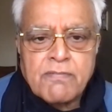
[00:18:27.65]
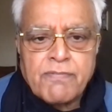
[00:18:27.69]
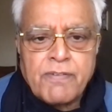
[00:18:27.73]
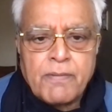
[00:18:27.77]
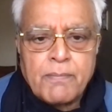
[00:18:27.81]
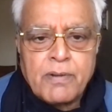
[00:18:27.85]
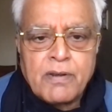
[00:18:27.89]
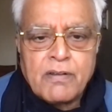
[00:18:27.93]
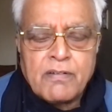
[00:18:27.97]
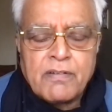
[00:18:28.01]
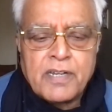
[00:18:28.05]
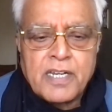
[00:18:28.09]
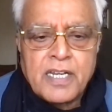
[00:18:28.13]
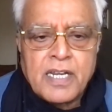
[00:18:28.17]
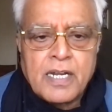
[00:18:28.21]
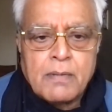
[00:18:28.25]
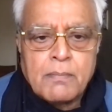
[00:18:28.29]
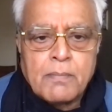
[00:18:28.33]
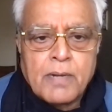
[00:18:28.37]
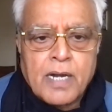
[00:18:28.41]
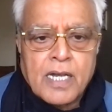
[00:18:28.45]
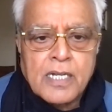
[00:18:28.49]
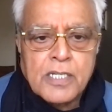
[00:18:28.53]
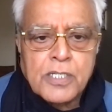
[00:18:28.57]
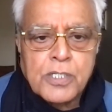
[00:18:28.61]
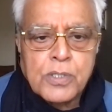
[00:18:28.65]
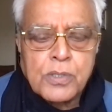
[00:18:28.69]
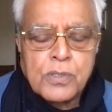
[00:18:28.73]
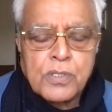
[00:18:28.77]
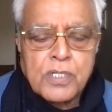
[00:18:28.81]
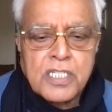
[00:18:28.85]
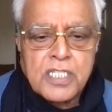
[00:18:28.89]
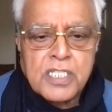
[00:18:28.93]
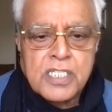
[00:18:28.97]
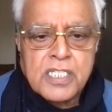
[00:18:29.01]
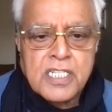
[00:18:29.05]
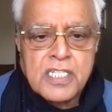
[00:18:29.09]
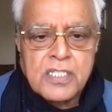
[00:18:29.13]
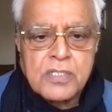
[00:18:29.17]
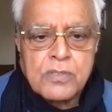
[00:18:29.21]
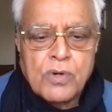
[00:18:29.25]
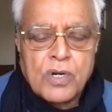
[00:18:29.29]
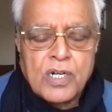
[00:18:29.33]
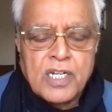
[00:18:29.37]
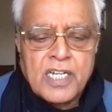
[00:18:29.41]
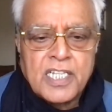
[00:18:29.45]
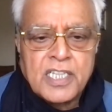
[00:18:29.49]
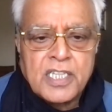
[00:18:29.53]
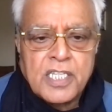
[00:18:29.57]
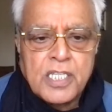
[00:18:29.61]
February and March to discuss
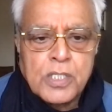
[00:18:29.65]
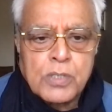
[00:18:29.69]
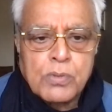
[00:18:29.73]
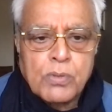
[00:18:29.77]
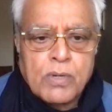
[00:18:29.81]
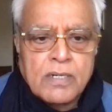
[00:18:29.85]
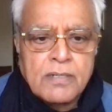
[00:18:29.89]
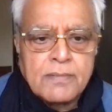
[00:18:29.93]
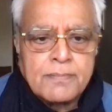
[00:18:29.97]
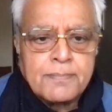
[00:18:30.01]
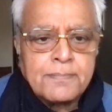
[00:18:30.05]
only this one.